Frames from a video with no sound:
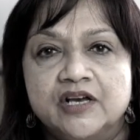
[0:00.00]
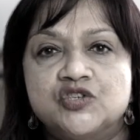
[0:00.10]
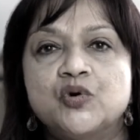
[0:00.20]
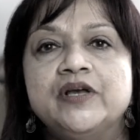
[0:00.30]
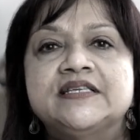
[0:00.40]

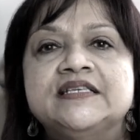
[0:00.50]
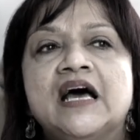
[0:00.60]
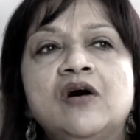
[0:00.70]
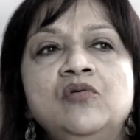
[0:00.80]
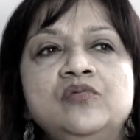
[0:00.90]
So it's
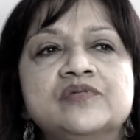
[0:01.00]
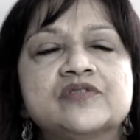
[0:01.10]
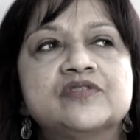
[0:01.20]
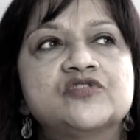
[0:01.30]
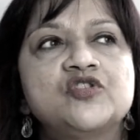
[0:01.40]
now
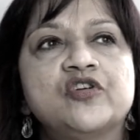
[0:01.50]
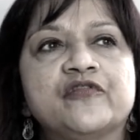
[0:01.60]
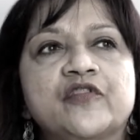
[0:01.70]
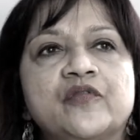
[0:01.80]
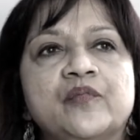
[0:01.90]
sort
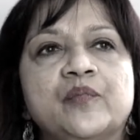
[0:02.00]
of